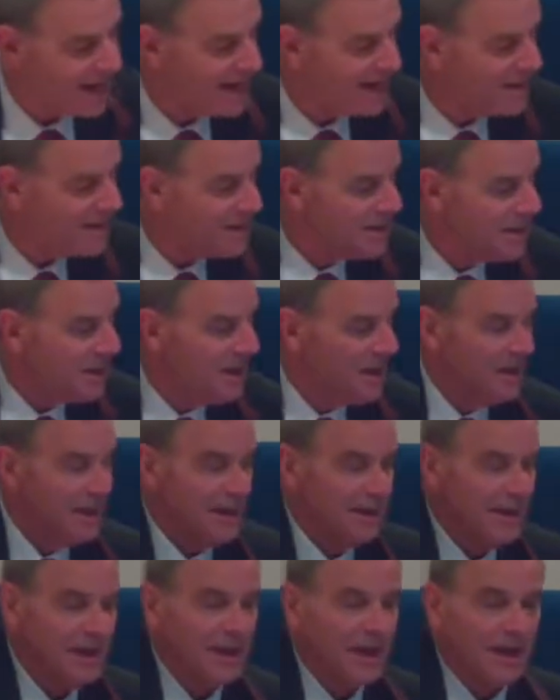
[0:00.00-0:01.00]
And
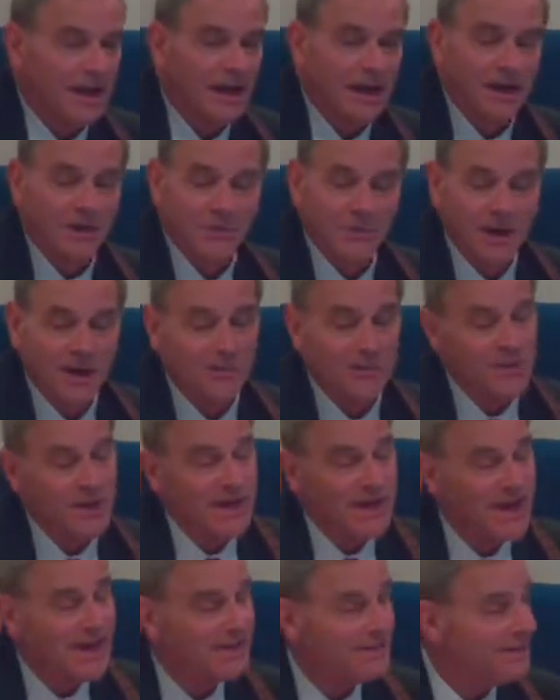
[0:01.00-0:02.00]
uh, when
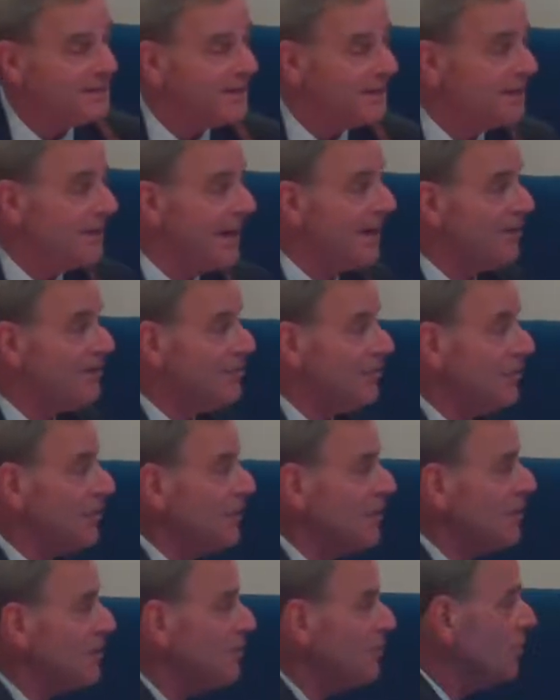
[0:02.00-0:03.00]
we get to the last
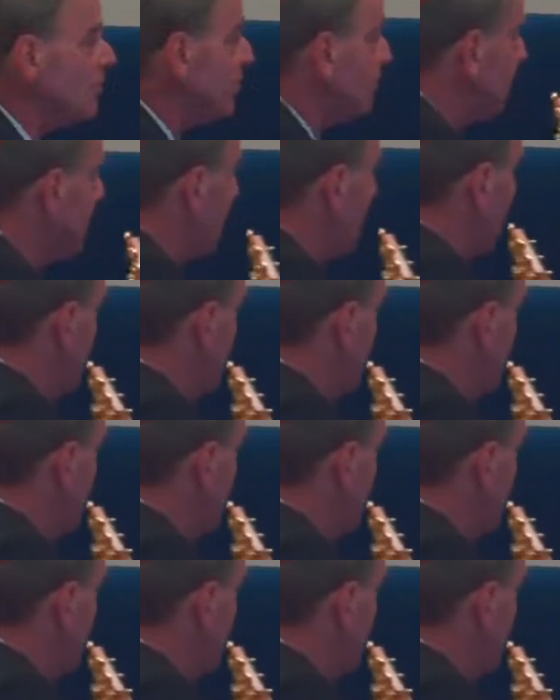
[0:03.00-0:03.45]
verse,